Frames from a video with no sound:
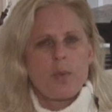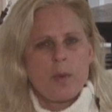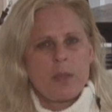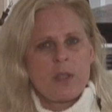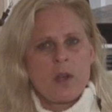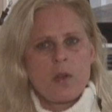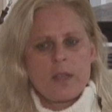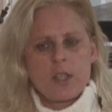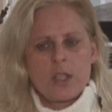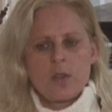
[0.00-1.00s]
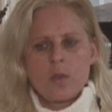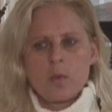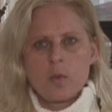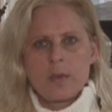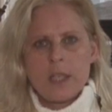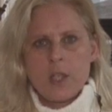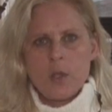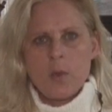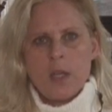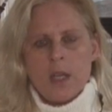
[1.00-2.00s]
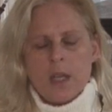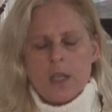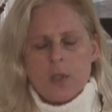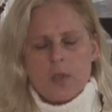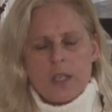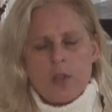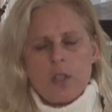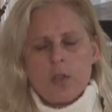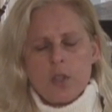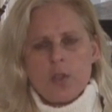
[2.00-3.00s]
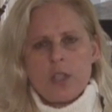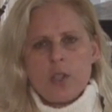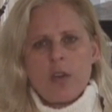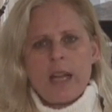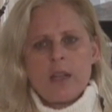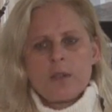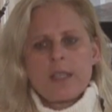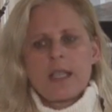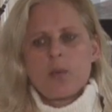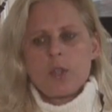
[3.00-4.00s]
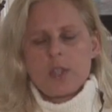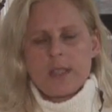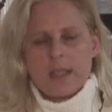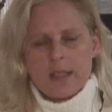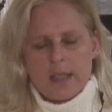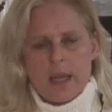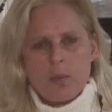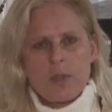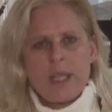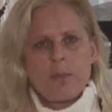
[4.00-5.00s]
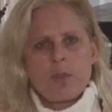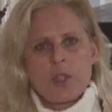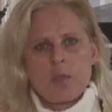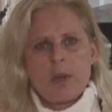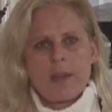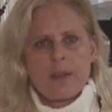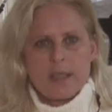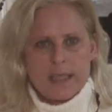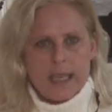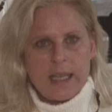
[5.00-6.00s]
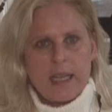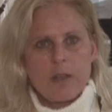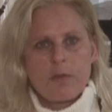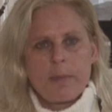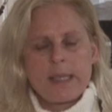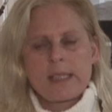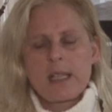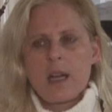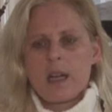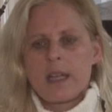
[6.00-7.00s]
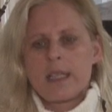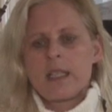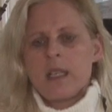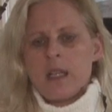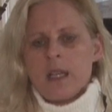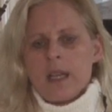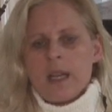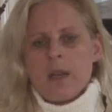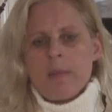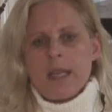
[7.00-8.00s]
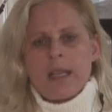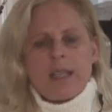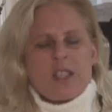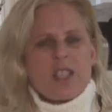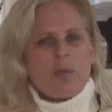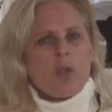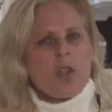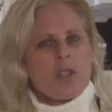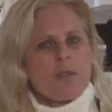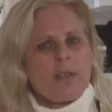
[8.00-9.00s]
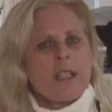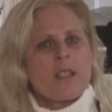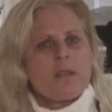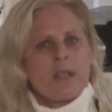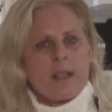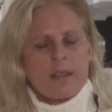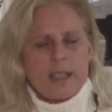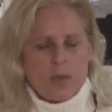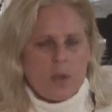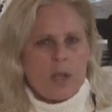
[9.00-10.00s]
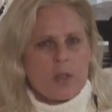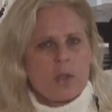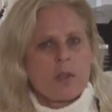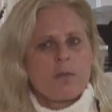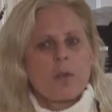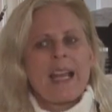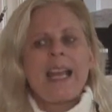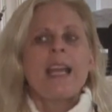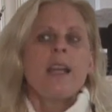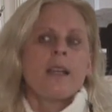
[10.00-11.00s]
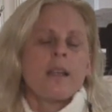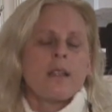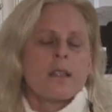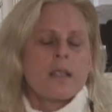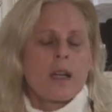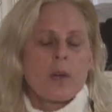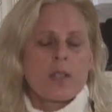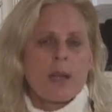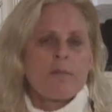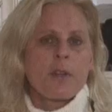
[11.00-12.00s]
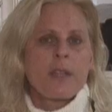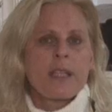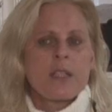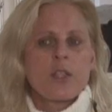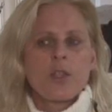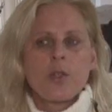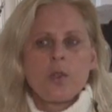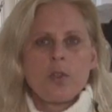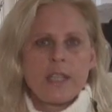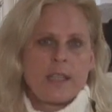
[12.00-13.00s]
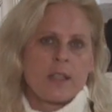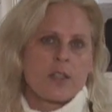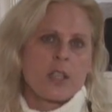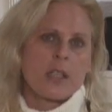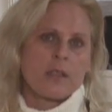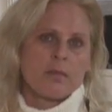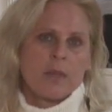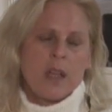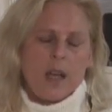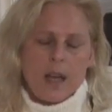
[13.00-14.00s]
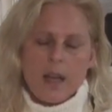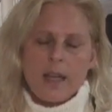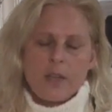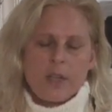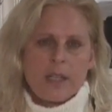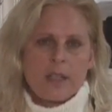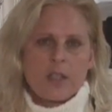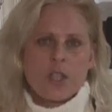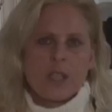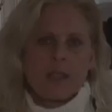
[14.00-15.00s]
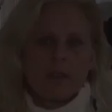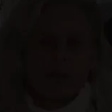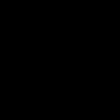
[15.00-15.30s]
probably know that geothermal, that you're using ground air, which is at a stable temperature, rather than taking air from outside. And it's just more cost effective, and that's what I was looking for. And I'm very into green energy. I like green energy.